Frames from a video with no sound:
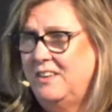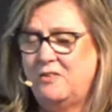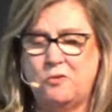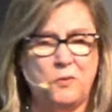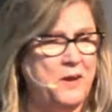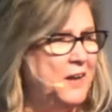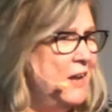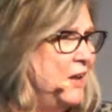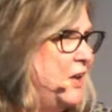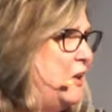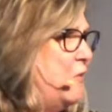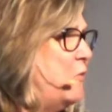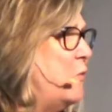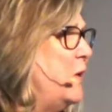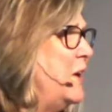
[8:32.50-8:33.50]
If we
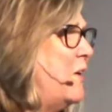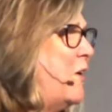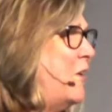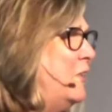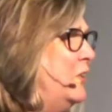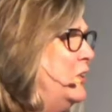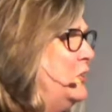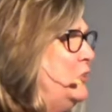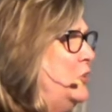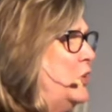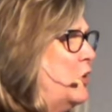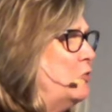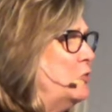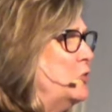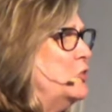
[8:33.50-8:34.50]
are,
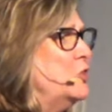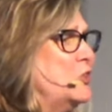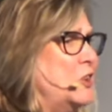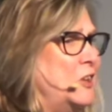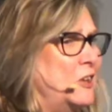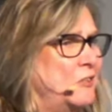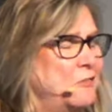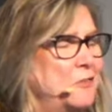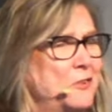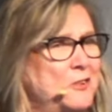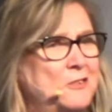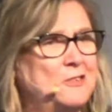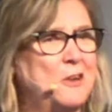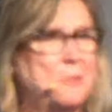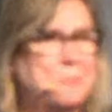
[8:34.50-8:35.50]
you know, looking
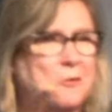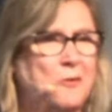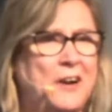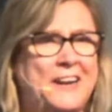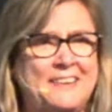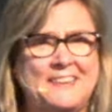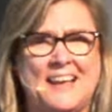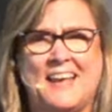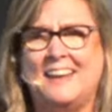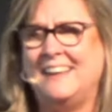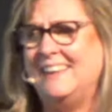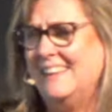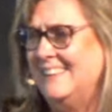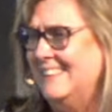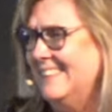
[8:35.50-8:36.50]
for some
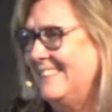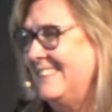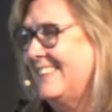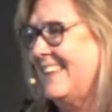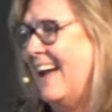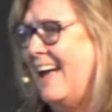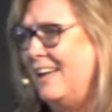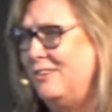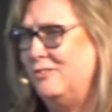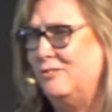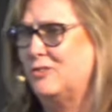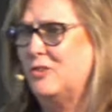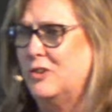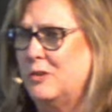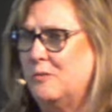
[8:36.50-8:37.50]
granddaddy in the sky
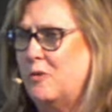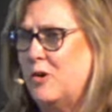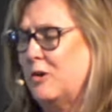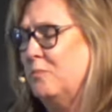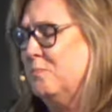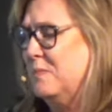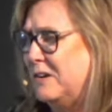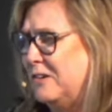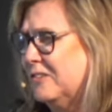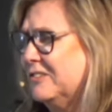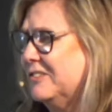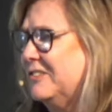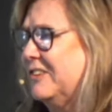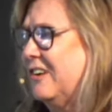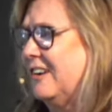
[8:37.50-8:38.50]
who's going to work
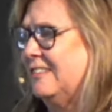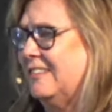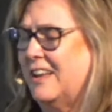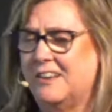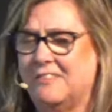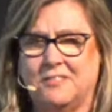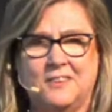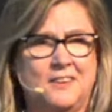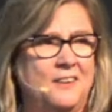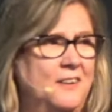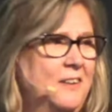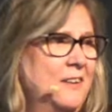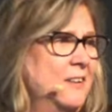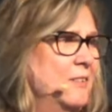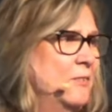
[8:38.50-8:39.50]
miracles in our life,
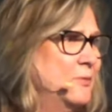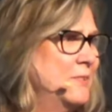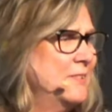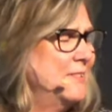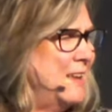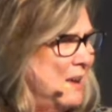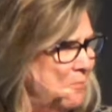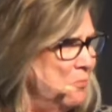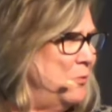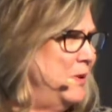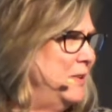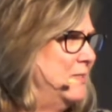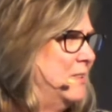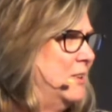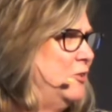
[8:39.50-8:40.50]
stop
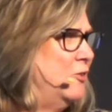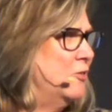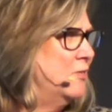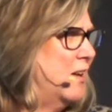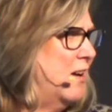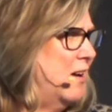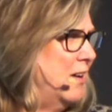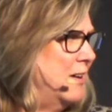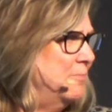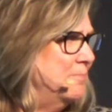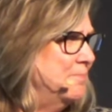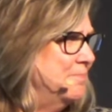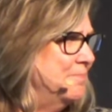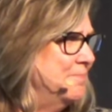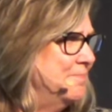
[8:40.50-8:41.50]
wasting your time.